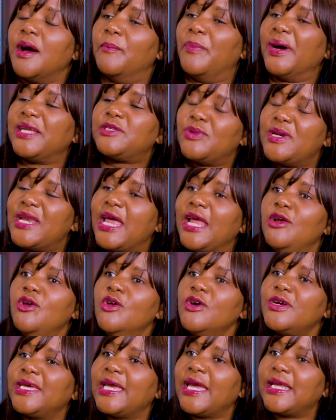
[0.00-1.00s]
But when I
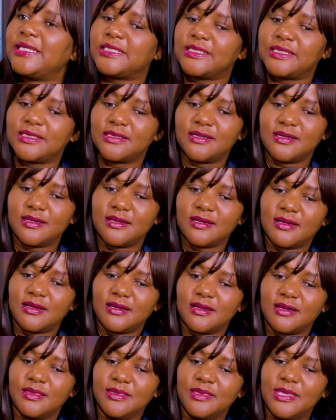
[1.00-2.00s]
look at
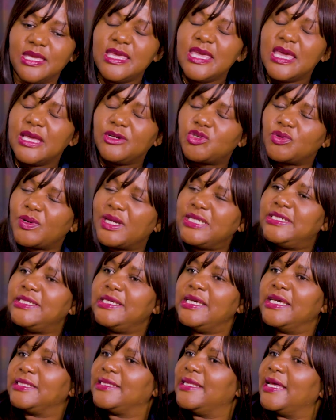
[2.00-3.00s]
the
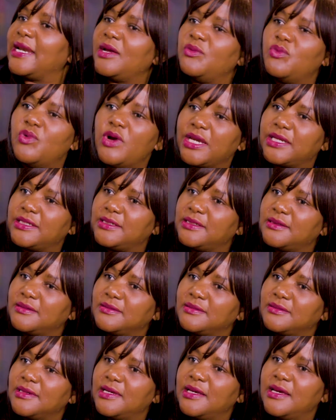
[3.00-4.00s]
20 years that I worked
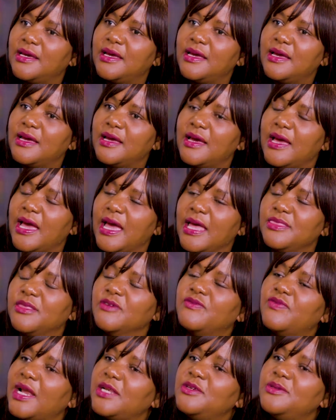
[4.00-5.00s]
and
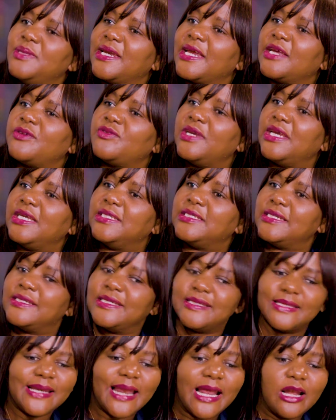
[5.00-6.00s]
the value that I created,
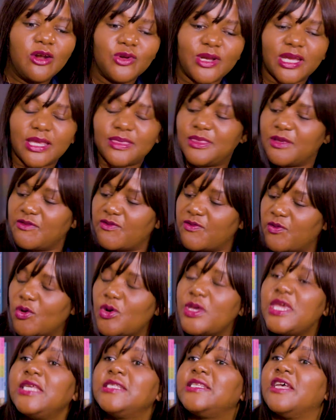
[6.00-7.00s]
and then I look at the
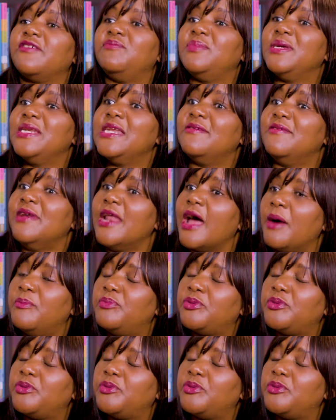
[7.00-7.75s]
4 years I've been an